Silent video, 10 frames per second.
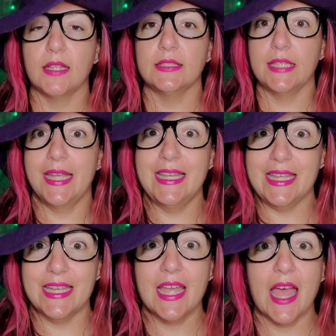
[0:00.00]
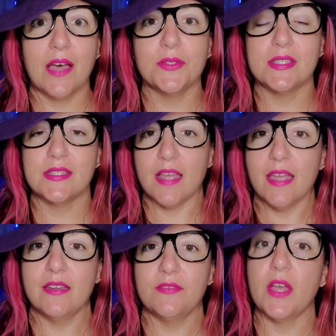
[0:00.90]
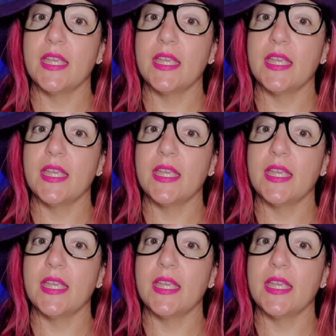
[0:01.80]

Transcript: a lady outside of,